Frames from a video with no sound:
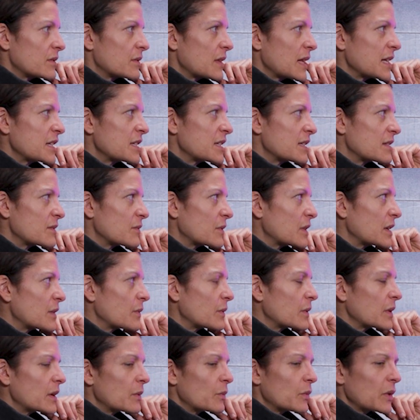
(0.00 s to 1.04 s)
How do
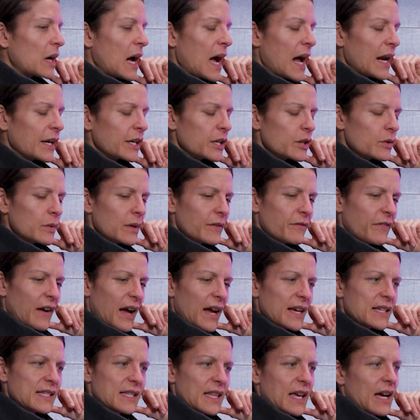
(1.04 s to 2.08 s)
you
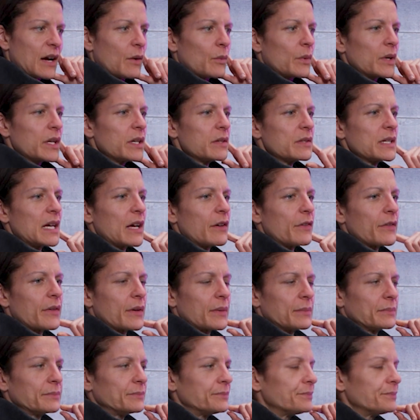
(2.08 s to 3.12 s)
advise that? What do you tell them?